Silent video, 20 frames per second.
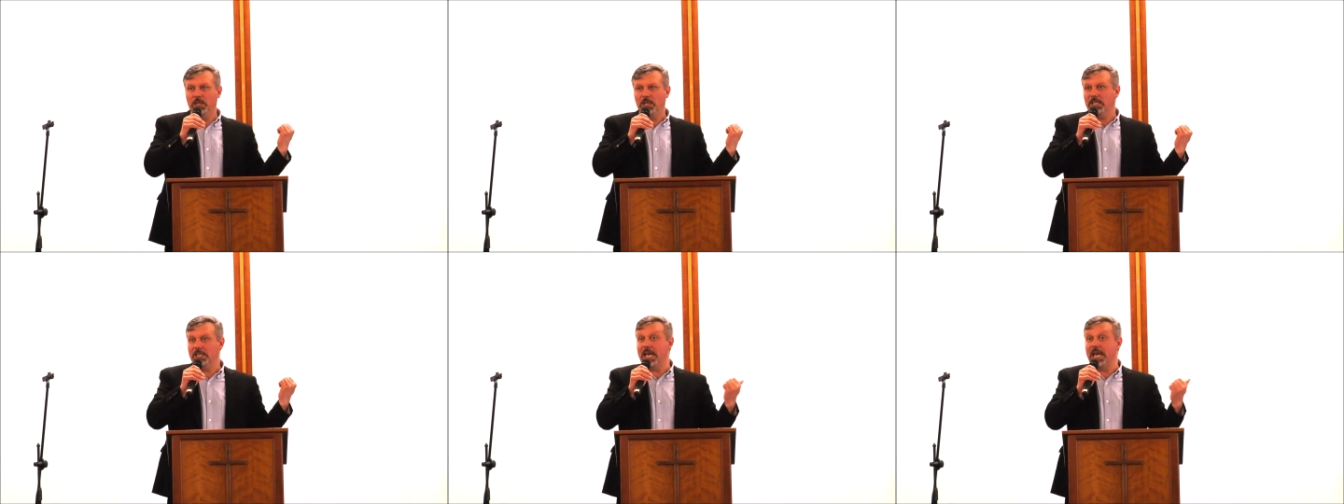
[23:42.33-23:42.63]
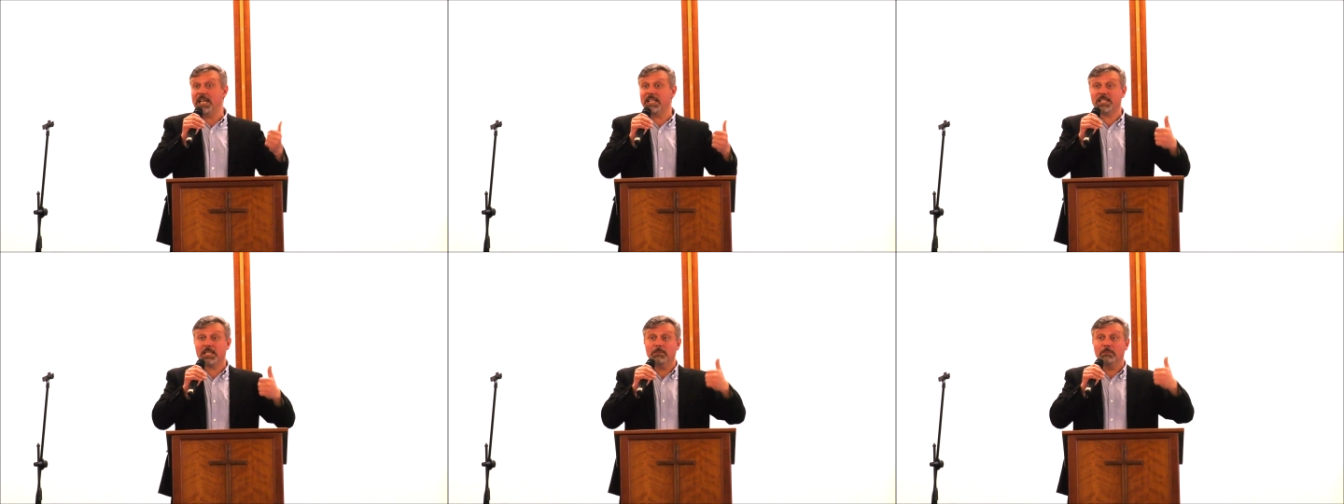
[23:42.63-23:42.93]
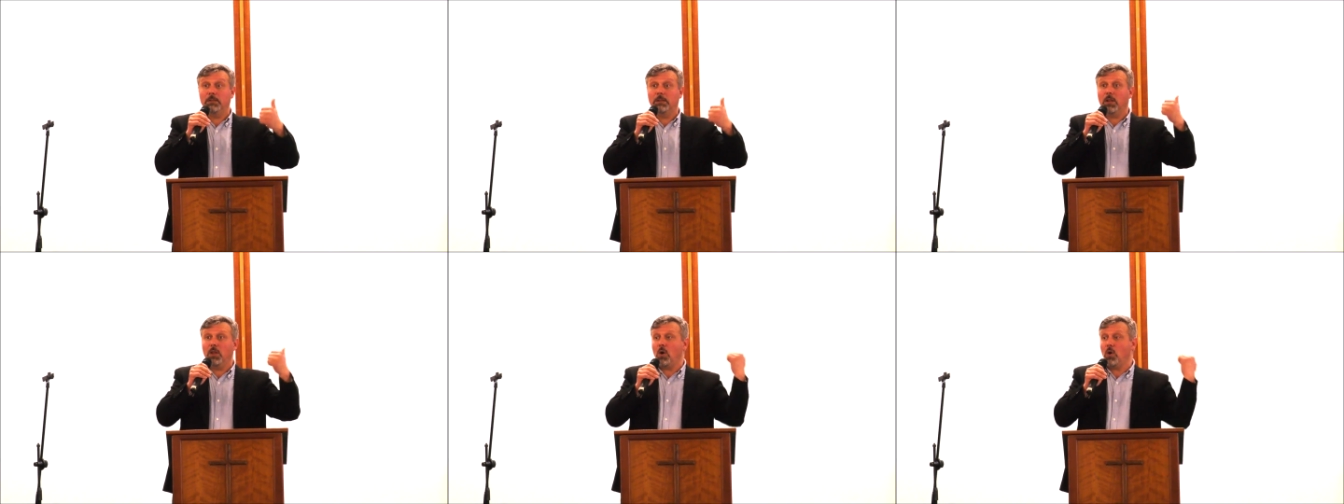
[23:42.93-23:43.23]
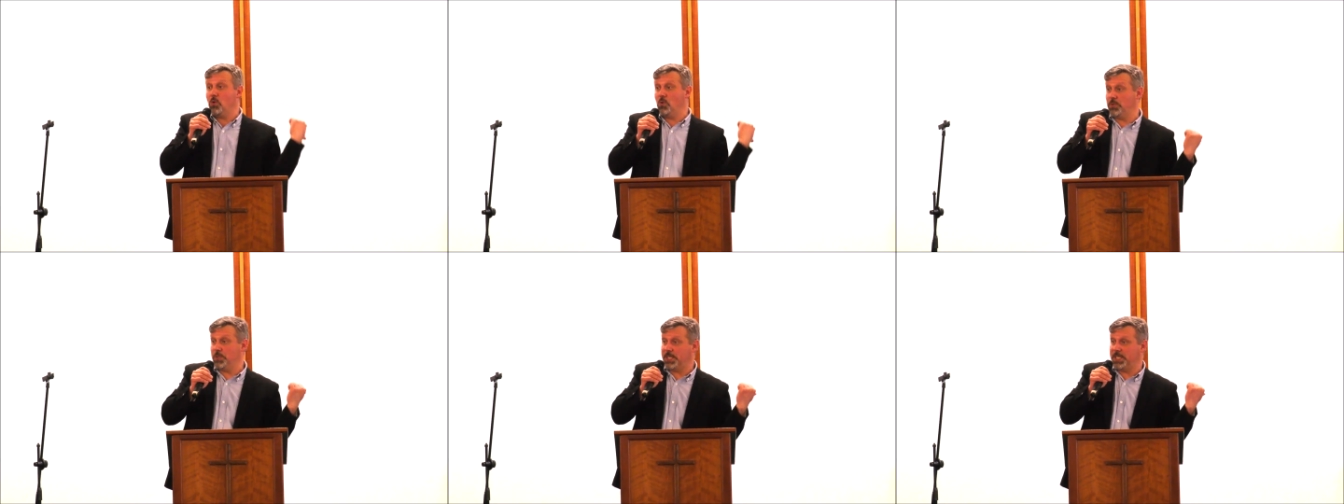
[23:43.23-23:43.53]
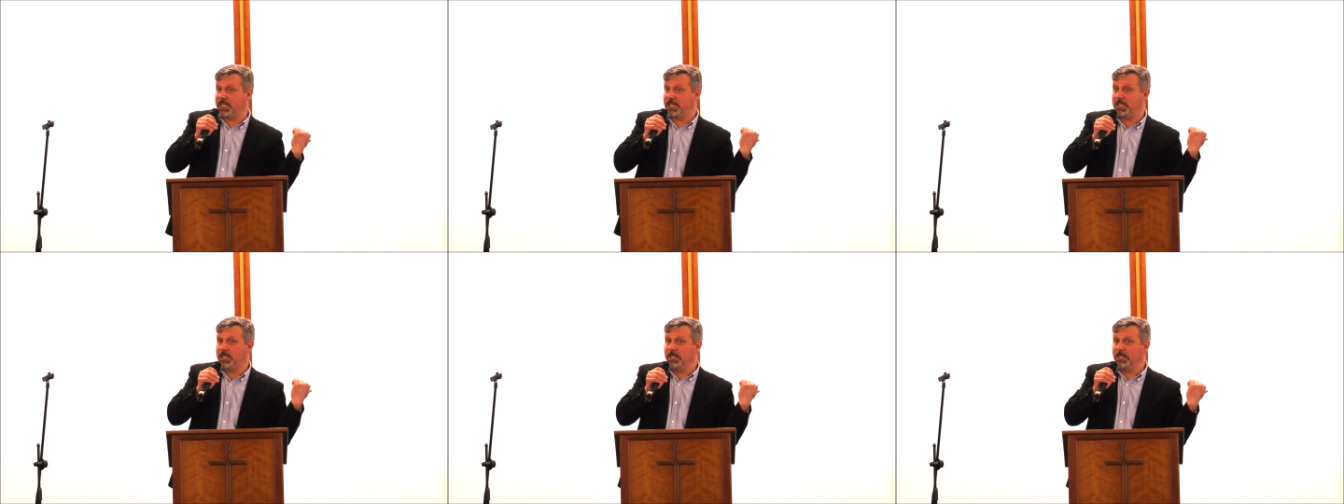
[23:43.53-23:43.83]
they had some
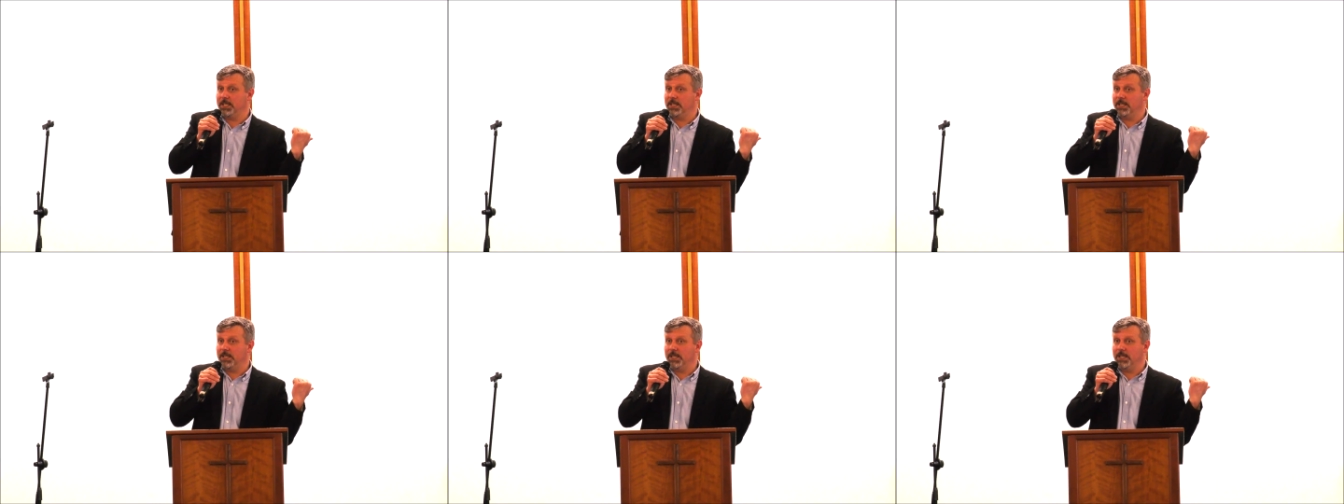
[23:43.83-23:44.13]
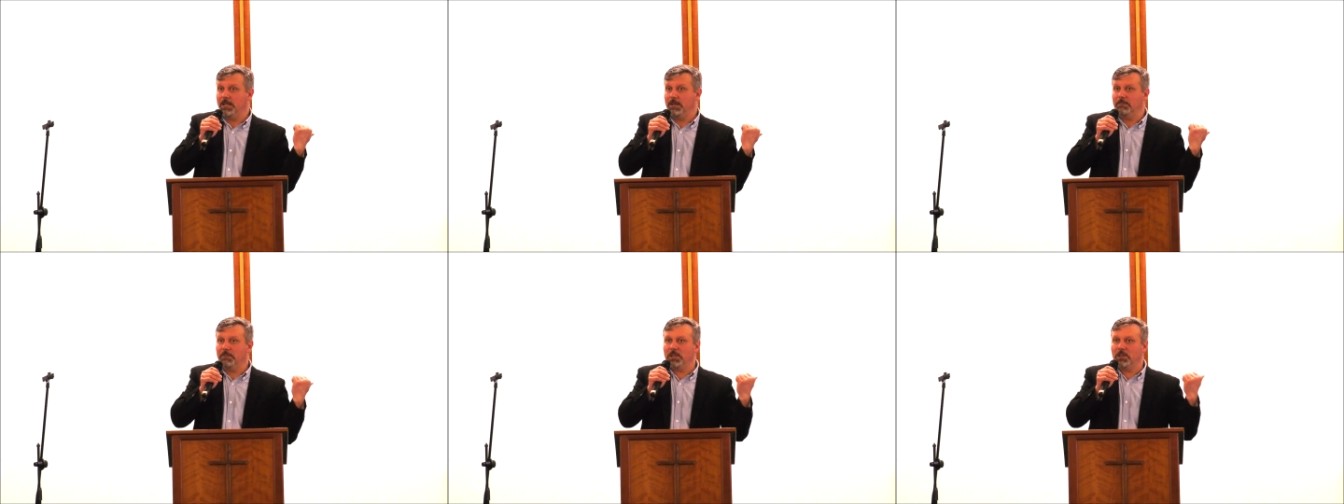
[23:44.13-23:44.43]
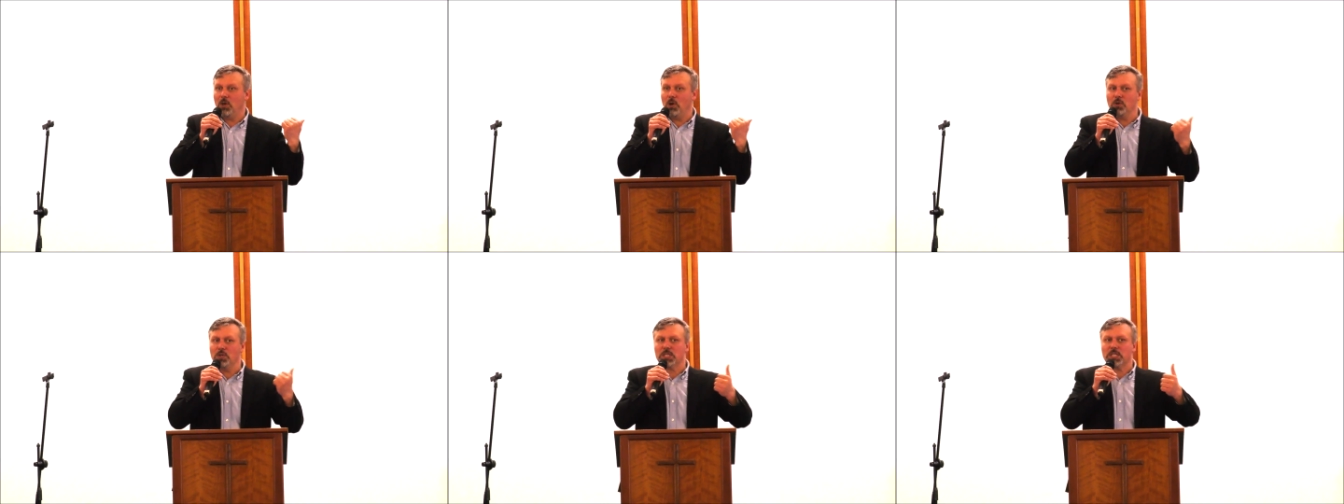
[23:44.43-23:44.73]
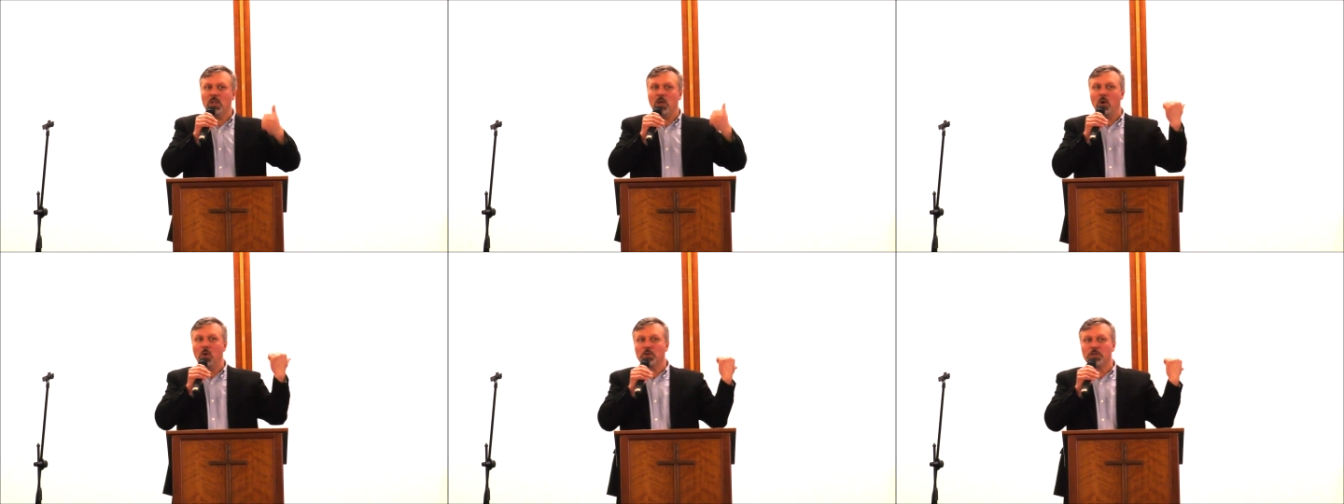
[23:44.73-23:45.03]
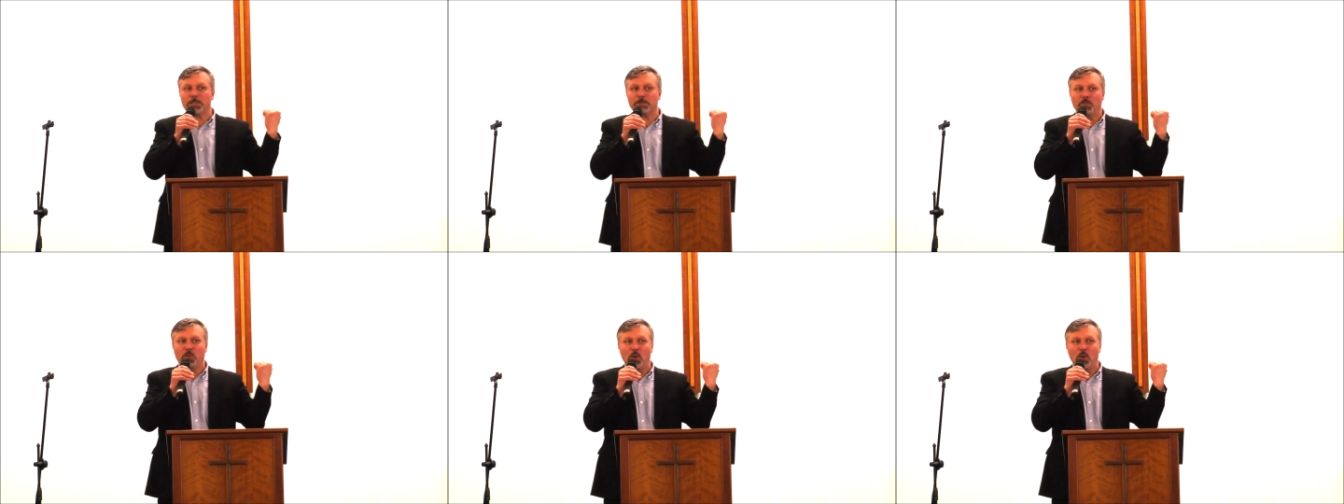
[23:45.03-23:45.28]
laws. But those laws